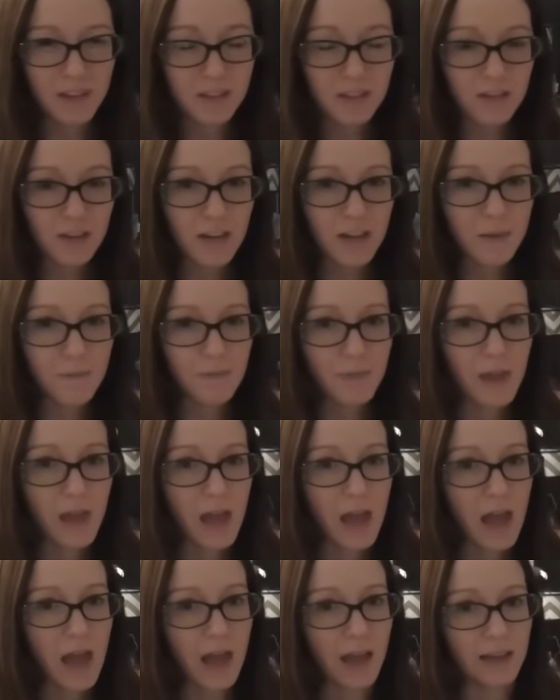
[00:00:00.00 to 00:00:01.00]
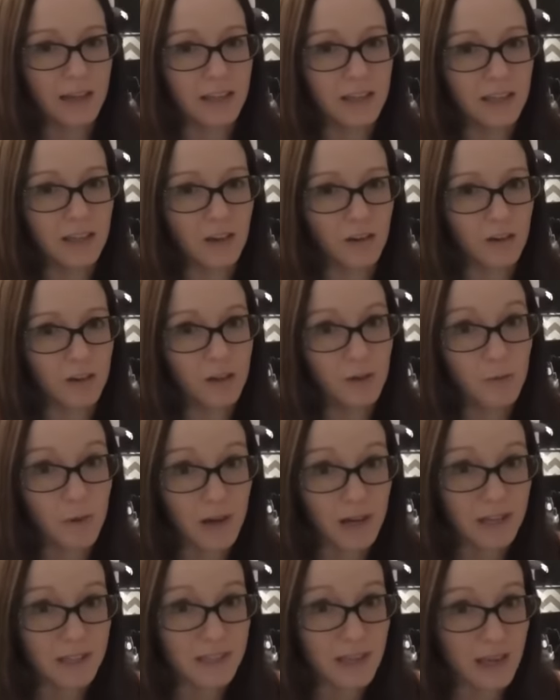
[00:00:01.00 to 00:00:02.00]
yesterday, and he already
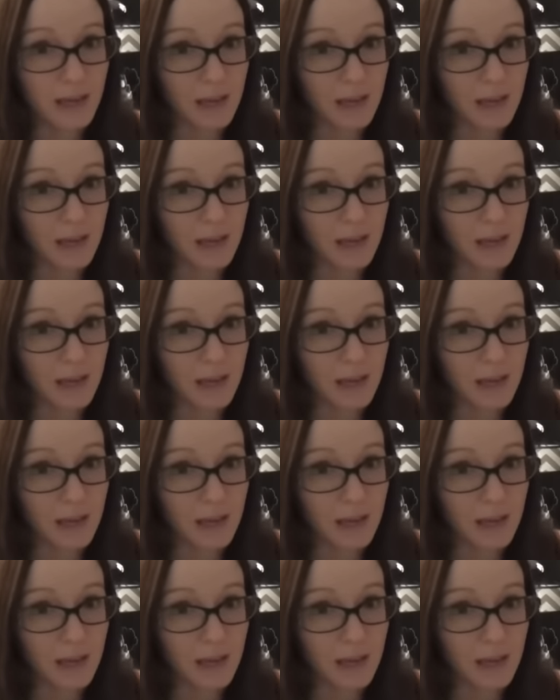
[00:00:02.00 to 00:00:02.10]
weighs